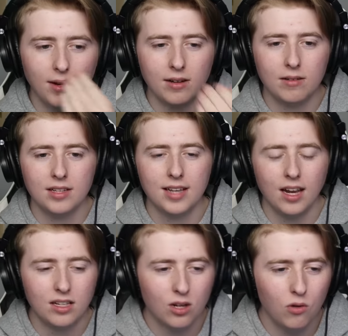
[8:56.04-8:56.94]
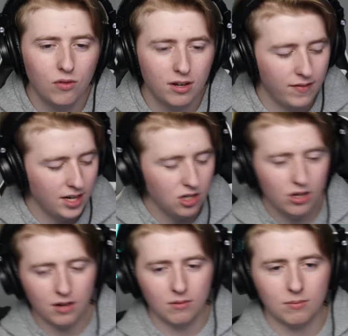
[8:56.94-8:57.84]
Someone decided to go for an
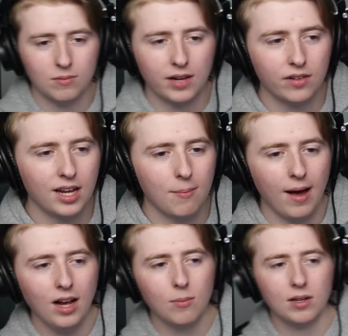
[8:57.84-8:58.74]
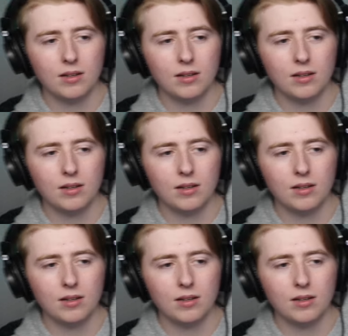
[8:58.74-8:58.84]
adventure and never came back,